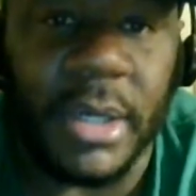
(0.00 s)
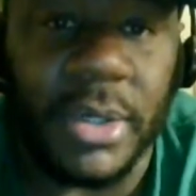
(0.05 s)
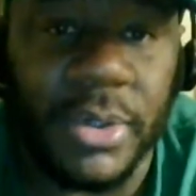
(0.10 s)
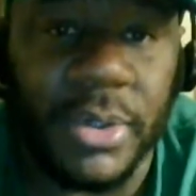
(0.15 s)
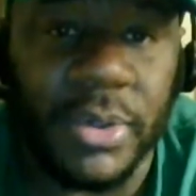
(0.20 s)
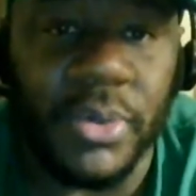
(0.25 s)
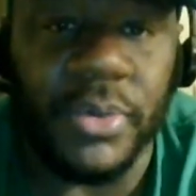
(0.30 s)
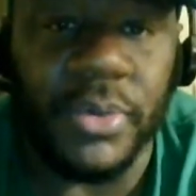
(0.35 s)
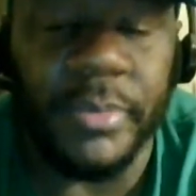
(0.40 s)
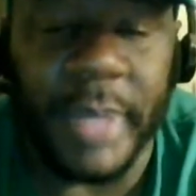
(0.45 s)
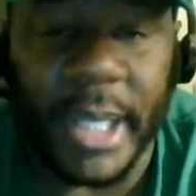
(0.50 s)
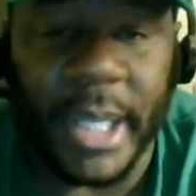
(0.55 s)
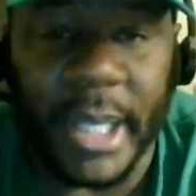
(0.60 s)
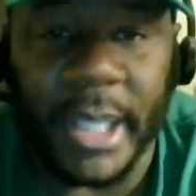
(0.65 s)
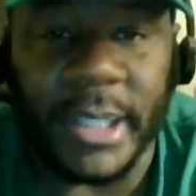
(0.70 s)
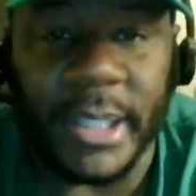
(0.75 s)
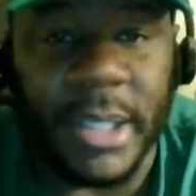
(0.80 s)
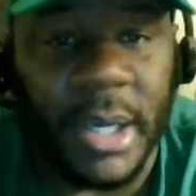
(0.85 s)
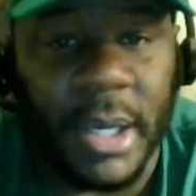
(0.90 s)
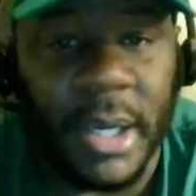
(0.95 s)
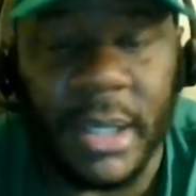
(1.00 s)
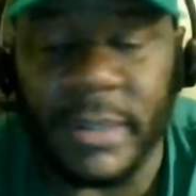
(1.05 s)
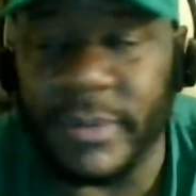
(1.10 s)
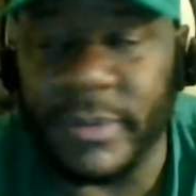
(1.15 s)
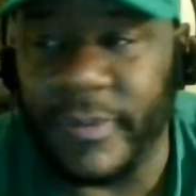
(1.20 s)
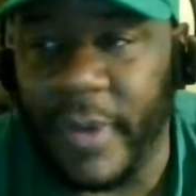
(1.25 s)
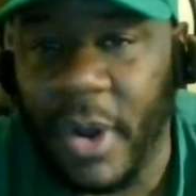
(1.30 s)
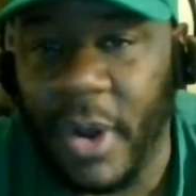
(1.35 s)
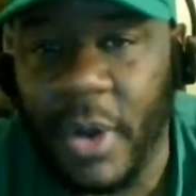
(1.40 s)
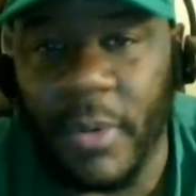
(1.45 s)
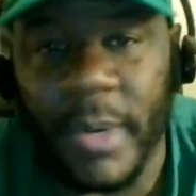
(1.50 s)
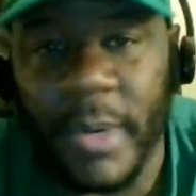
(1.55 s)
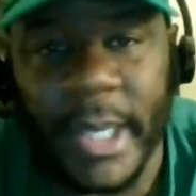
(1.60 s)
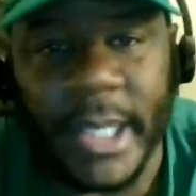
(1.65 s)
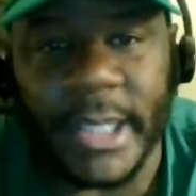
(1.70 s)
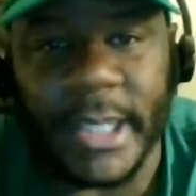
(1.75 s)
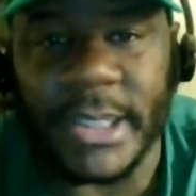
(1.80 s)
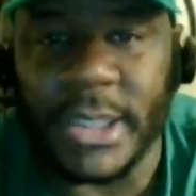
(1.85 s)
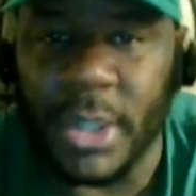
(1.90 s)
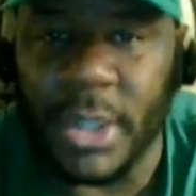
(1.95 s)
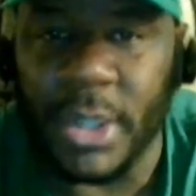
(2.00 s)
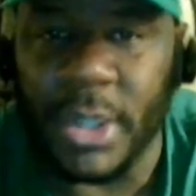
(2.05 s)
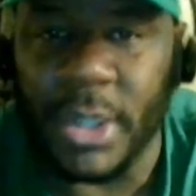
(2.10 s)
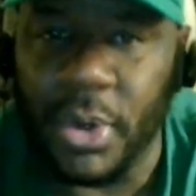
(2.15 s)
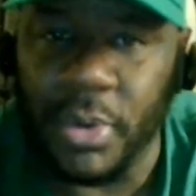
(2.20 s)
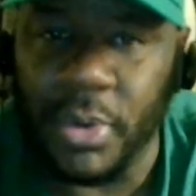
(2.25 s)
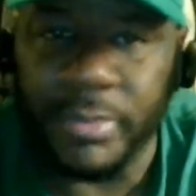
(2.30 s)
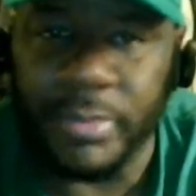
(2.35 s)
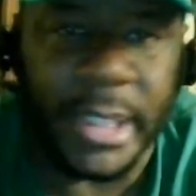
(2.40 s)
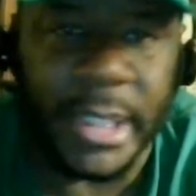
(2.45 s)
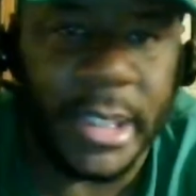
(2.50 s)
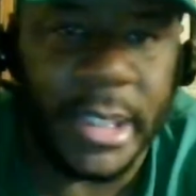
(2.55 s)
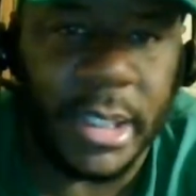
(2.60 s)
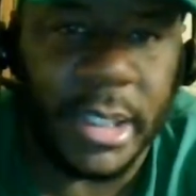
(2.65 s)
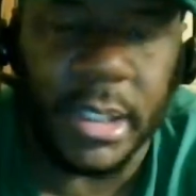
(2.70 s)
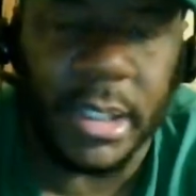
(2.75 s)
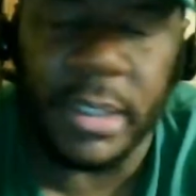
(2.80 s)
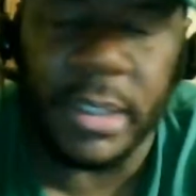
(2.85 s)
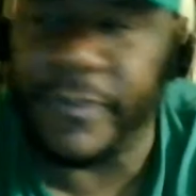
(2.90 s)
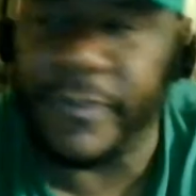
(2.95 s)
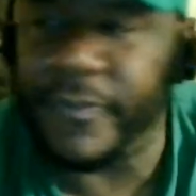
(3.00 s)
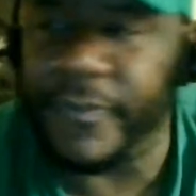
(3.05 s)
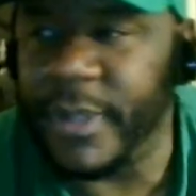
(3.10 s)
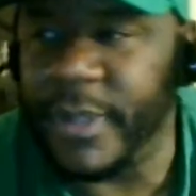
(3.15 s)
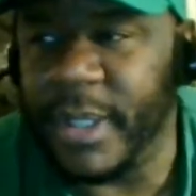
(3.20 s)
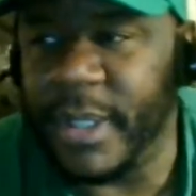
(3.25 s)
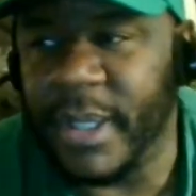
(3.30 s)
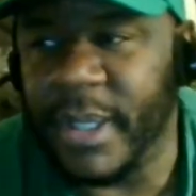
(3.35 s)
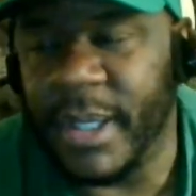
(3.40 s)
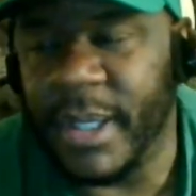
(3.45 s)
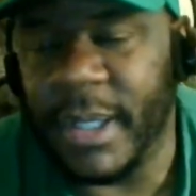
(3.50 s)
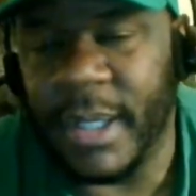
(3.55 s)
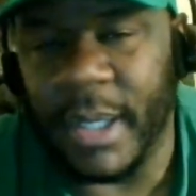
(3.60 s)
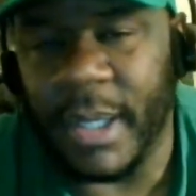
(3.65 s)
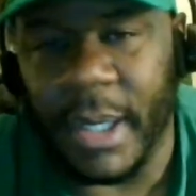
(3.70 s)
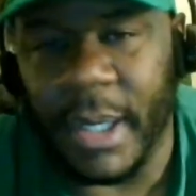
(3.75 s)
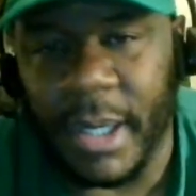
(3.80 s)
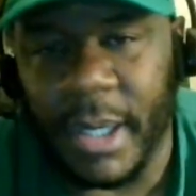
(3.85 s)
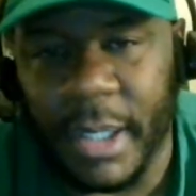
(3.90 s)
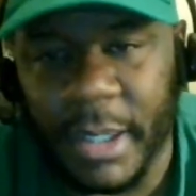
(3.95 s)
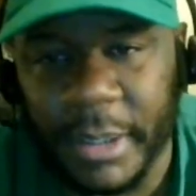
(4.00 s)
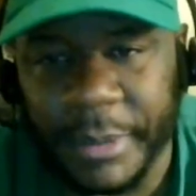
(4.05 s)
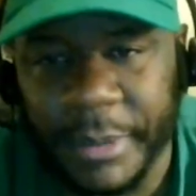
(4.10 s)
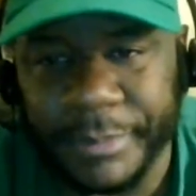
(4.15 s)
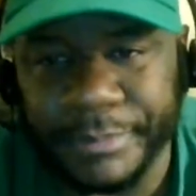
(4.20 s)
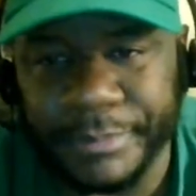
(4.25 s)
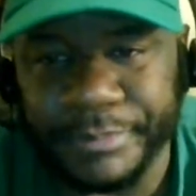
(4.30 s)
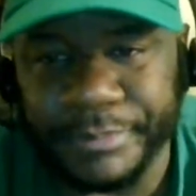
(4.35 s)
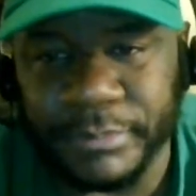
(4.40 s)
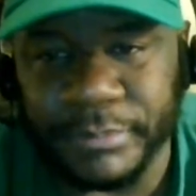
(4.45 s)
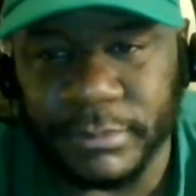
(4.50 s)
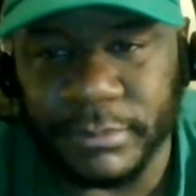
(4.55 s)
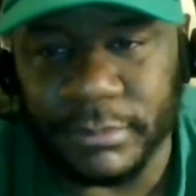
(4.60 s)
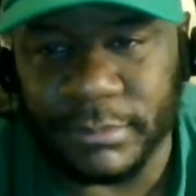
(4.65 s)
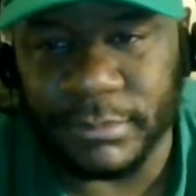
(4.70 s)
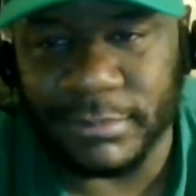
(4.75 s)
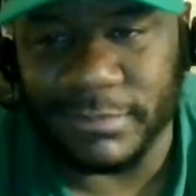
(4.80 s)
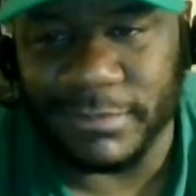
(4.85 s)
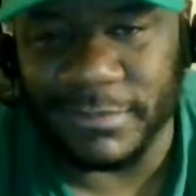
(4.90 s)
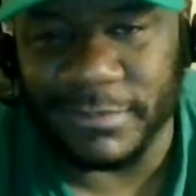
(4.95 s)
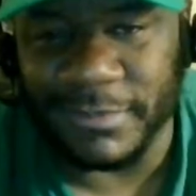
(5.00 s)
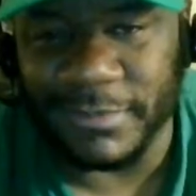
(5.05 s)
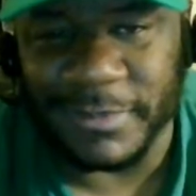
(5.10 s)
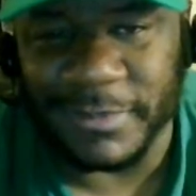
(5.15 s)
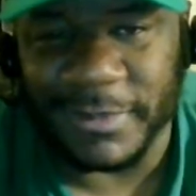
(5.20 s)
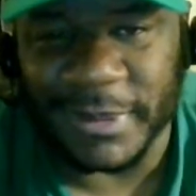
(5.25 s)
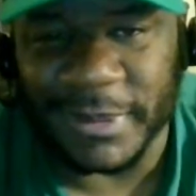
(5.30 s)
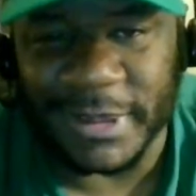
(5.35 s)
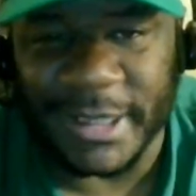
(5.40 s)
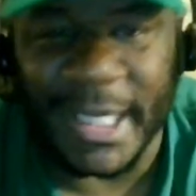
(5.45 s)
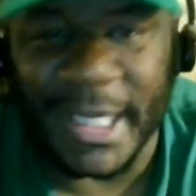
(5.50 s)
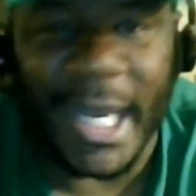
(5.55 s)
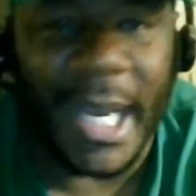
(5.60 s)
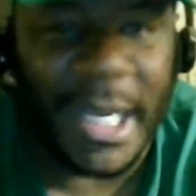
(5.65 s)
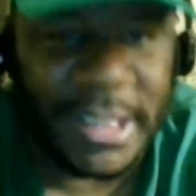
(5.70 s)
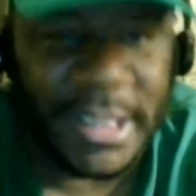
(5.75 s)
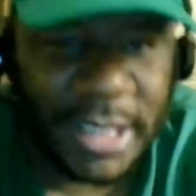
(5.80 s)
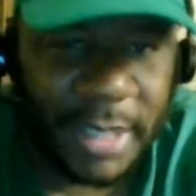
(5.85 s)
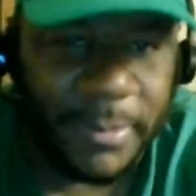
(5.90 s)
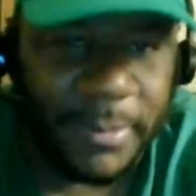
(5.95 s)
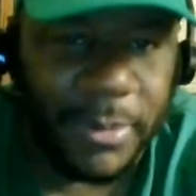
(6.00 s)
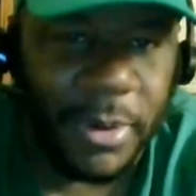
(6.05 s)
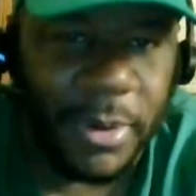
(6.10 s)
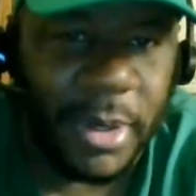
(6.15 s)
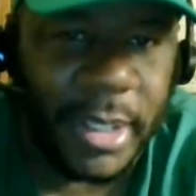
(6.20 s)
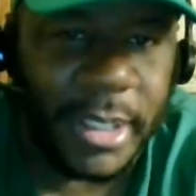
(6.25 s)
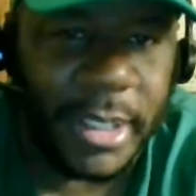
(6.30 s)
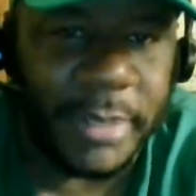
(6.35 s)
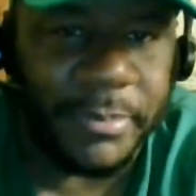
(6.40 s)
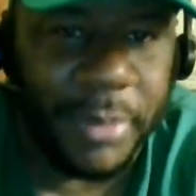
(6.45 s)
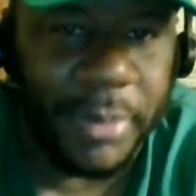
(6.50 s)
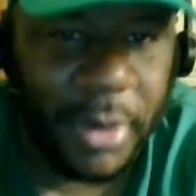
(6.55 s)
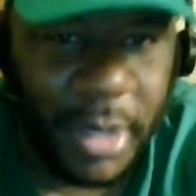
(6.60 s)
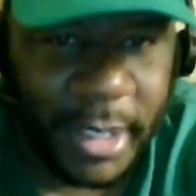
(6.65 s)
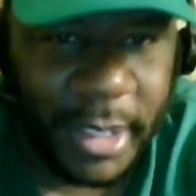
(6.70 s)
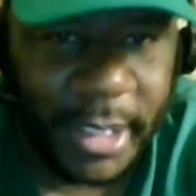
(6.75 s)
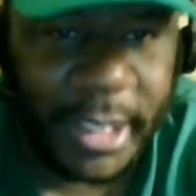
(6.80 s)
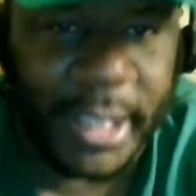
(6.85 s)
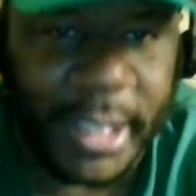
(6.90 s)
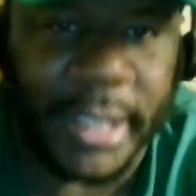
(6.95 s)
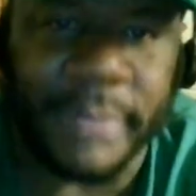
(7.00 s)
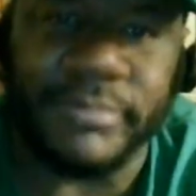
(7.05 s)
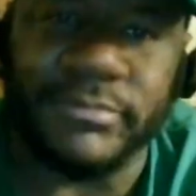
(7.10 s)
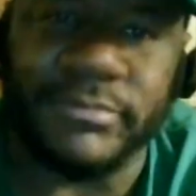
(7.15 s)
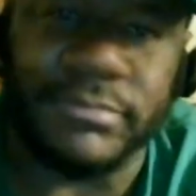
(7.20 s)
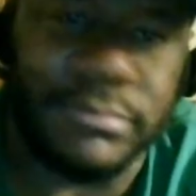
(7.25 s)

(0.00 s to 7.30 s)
cool, man. Y'all always showed me love. Um, Guys I brought in,